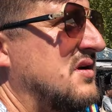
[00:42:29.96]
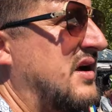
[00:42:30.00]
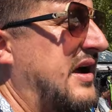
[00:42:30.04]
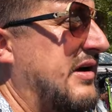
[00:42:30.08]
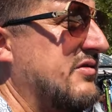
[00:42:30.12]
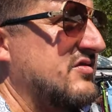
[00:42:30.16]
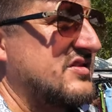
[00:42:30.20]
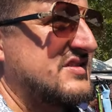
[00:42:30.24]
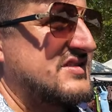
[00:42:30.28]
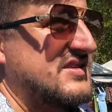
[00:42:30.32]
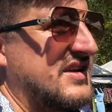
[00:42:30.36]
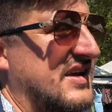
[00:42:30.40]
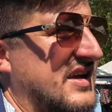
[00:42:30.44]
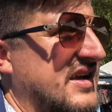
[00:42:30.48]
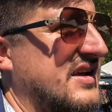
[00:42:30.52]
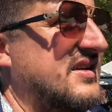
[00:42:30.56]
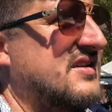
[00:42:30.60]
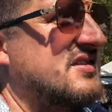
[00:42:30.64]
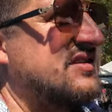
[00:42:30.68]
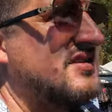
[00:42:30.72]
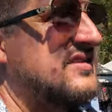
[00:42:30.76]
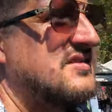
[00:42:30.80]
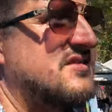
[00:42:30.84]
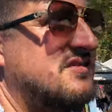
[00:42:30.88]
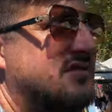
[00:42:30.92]
I would say.
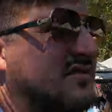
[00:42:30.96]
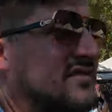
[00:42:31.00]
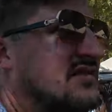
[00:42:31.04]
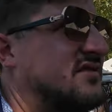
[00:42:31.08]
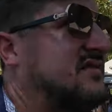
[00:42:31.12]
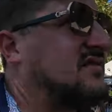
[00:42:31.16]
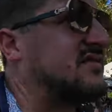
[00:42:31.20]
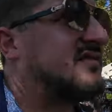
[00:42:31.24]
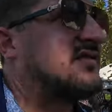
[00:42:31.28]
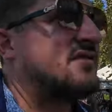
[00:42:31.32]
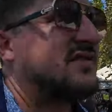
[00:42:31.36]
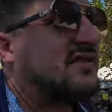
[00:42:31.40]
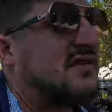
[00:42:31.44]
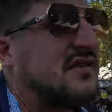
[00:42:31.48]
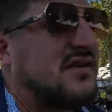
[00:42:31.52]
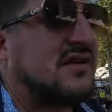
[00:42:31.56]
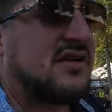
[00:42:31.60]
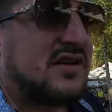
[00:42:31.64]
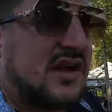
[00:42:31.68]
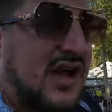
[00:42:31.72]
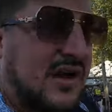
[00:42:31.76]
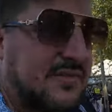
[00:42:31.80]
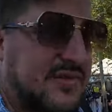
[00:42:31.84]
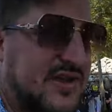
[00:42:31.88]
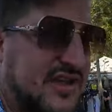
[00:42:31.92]

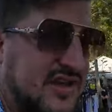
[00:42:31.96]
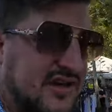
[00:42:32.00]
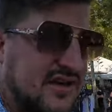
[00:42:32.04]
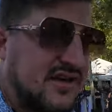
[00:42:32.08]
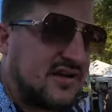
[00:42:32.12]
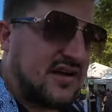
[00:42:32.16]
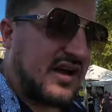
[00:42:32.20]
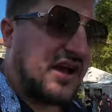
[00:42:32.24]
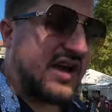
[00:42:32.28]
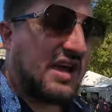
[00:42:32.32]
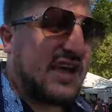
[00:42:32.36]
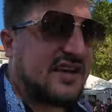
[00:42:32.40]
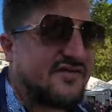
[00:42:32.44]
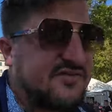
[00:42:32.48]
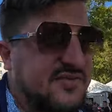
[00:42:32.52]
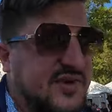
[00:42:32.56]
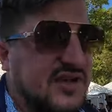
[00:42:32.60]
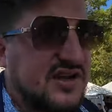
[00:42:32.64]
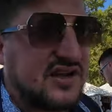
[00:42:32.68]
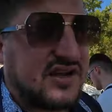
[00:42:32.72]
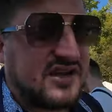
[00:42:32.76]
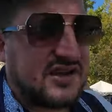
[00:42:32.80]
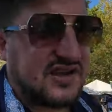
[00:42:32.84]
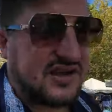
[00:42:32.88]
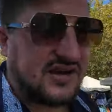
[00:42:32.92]
I mean, I have
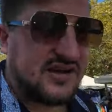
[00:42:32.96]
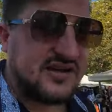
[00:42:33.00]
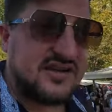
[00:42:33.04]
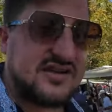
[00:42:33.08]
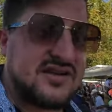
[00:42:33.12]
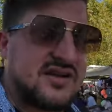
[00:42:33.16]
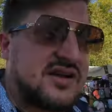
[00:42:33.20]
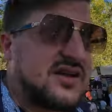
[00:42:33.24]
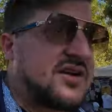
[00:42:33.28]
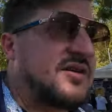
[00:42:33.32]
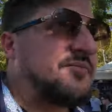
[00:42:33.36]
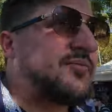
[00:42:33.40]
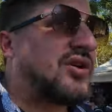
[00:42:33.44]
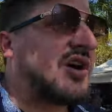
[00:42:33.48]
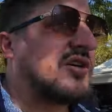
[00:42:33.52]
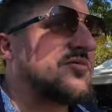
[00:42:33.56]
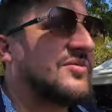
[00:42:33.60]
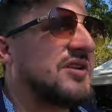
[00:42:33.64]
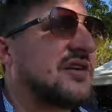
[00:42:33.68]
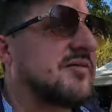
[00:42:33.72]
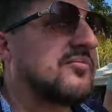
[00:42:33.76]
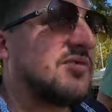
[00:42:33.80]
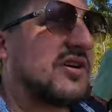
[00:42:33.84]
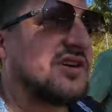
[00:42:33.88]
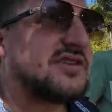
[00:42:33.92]
been on a
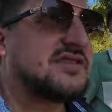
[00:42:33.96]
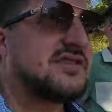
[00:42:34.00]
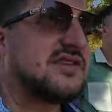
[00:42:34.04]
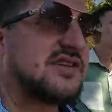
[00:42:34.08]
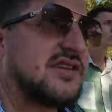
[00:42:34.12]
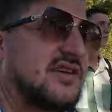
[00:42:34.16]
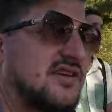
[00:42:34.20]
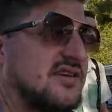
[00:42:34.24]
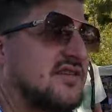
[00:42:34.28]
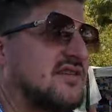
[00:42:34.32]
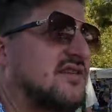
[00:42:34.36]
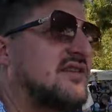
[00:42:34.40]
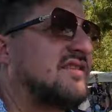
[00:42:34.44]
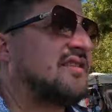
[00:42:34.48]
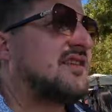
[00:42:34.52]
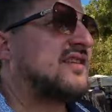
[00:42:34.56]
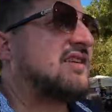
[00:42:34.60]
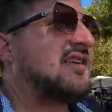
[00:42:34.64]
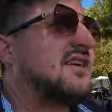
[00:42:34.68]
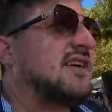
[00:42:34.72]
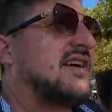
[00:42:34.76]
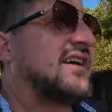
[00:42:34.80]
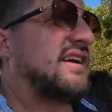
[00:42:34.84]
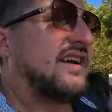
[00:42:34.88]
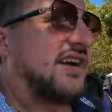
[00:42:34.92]
public bus here
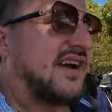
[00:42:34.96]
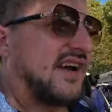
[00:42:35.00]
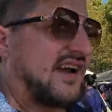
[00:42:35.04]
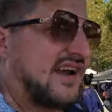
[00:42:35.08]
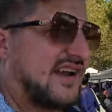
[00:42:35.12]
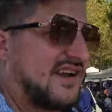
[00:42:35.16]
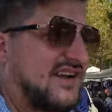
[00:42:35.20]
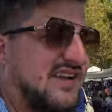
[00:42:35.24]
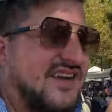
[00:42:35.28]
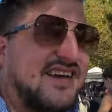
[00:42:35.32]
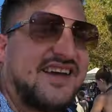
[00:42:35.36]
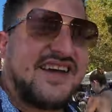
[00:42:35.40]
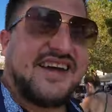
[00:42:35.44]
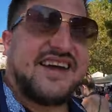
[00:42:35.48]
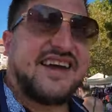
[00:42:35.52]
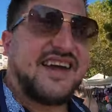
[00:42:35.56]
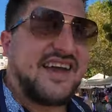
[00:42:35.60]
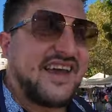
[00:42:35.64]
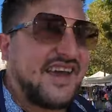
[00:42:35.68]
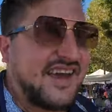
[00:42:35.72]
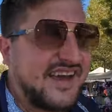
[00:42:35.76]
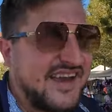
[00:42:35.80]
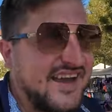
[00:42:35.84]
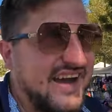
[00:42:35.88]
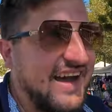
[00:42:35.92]
and
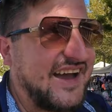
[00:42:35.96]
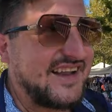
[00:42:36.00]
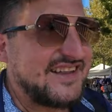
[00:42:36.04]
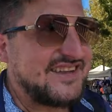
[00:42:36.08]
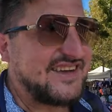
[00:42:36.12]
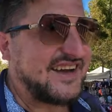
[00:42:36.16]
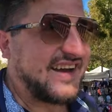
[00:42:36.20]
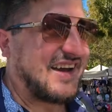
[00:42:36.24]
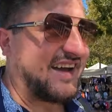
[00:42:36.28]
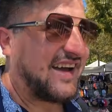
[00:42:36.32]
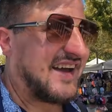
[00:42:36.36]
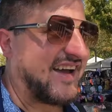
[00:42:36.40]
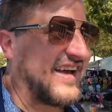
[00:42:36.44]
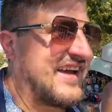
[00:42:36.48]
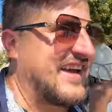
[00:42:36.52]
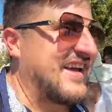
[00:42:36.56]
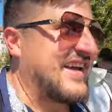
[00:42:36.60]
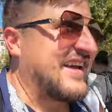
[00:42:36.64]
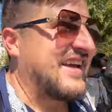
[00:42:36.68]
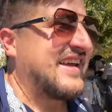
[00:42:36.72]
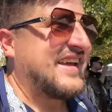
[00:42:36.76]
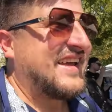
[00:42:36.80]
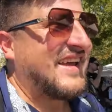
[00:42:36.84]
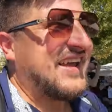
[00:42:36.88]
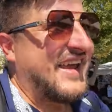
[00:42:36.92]
it
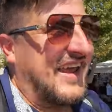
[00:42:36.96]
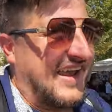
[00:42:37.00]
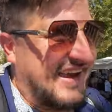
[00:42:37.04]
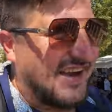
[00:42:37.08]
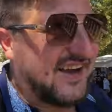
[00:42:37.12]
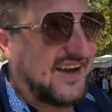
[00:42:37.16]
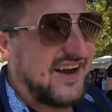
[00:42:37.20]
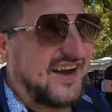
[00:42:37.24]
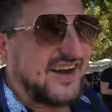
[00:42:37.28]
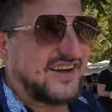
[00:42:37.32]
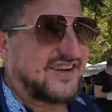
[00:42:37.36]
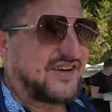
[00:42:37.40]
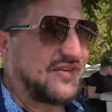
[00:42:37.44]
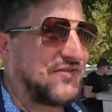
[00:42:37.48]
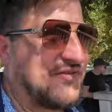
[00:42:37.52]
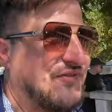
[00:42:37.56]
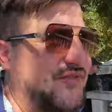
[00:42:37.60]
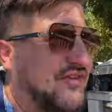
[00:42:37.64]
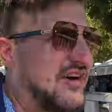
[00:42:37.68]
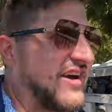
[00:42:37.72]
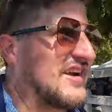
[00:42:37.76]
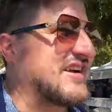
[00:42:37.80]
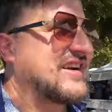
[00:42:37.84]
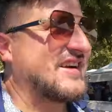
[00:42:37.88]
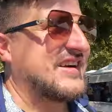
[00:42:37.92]
caught on
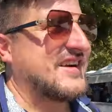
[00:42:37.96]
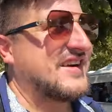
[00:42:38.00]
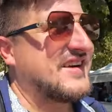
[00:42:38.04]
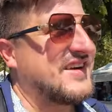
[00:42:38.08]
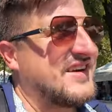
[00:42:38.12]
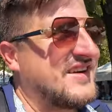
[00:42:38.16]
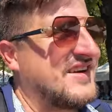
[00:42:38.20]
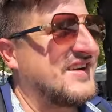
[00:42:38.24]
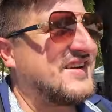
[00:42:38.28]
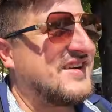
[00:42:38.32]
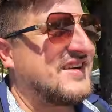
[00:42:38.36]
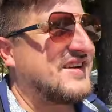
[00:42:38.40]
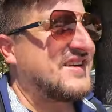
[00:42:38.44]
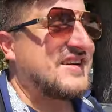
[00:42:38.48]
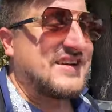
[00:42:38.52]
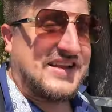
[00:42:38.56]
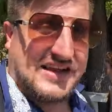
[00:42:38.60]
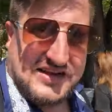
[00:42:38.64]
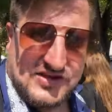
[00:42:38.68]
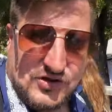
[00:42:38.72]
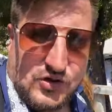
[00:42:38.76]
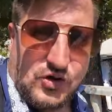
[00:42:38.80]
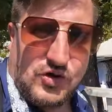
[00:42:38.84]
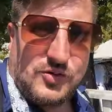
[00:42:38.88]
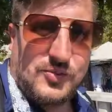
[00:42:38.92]
fire.
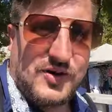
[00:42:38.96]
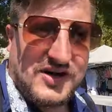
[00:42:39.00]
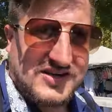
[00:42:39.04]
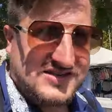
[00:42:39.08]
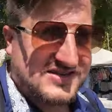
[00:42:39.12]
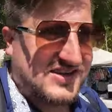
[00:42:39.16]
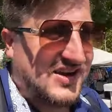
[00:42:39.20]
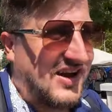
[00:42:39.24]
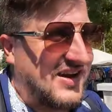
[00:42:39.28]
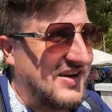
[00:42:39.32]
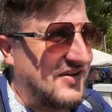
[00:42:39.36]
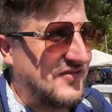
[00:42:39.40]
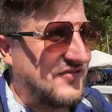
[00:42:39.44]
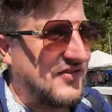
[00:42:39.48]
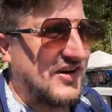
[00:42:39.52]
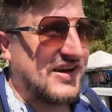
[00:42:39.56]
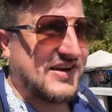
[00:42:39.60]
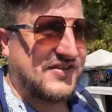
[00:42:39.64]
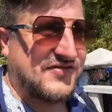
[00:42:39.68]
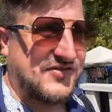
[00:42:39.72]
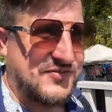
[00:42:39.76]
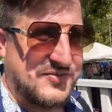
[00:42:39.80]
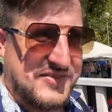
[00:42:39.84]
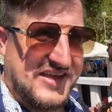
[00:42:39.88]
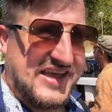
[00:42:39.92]
Like the whole bus caught on
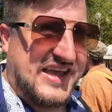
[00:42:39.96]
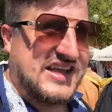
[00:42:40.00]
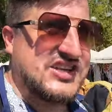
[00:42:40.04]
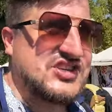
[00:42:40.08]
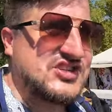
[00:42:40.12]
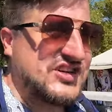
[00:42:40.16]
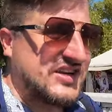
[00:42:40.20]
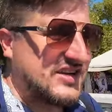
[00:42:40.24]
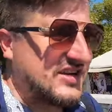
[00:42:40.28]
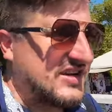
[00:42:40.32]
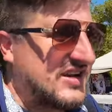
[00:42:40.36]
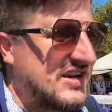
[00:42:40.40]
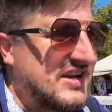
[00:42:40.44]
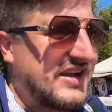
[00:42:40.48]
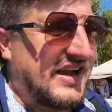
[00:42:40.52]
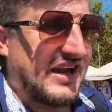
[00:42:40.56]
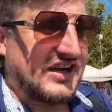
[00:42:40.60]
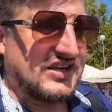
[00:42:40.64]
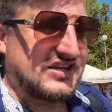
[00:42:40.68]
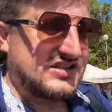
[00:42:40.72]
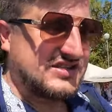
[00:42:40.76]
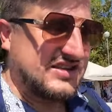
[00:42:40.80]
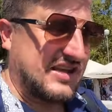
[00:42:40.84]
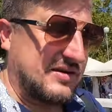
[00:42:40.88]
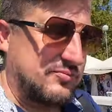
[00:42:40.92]
fire from the engine.
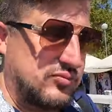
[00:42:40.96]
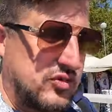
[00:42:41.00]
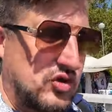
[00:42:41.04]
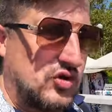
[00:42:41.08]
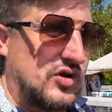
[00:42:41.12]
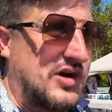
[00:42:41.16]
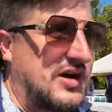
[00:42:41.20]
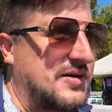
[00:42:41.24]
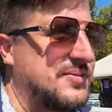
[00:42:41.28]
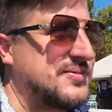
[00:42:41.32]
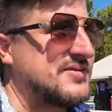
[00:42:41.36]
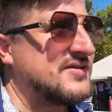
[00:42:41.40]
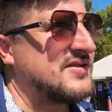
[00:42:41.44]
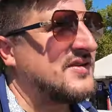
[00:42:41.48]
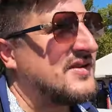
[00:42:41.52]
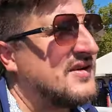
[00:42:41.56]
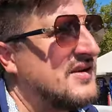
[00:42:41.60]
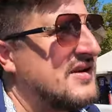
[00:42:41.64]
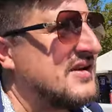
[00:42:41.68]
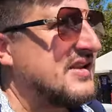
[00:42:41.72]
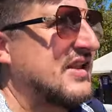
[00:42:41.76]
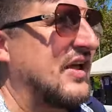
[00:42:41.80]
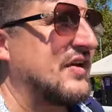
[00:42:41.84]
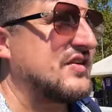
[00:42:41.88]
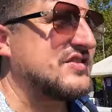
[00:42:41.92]
It just like blew up.
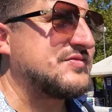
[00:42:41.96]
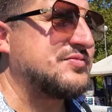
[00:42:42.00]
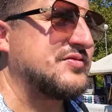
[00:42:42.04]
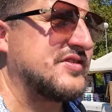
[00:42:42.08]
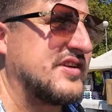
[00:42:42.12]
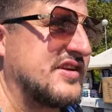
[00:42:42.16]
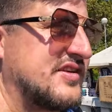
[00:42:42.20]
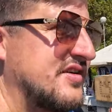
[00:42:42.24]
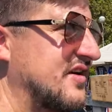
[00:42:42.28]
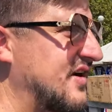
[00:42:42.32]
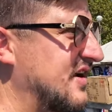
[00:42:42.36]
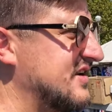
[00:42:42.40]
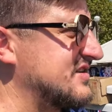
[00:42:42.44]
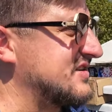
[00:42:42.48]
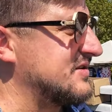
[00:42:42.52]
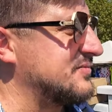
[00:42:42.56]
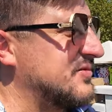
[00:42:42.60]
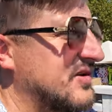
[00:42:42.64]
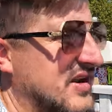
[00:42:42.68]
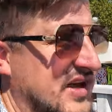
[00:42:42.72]
That was pretty crazy.